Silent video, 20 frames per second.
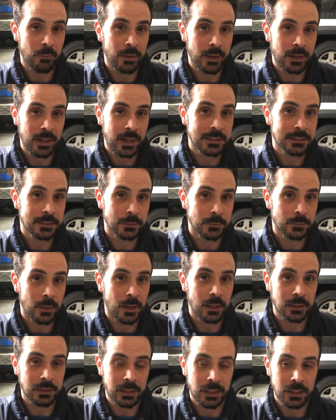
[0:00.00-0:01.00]
When I got to
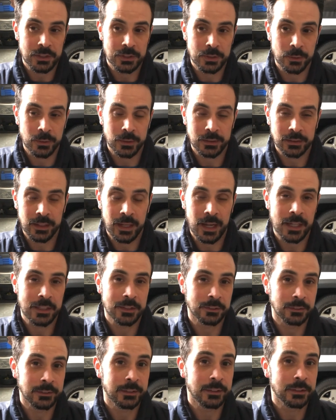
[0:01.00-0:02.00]
Raleigh, I joined the
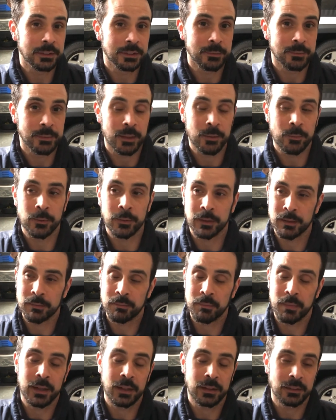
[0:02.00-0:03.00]
Agile Leadership Network
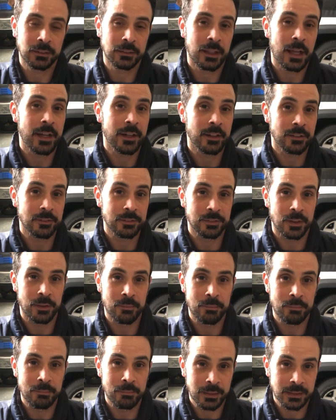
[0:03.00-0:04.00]
and met a lot of
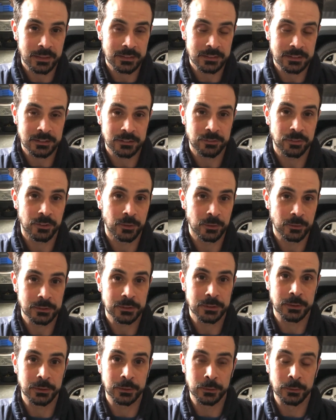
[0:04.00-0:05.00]
amazing
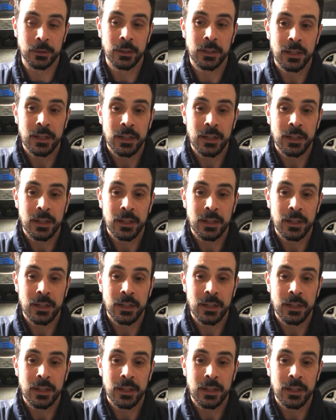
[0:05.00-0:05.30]
folks who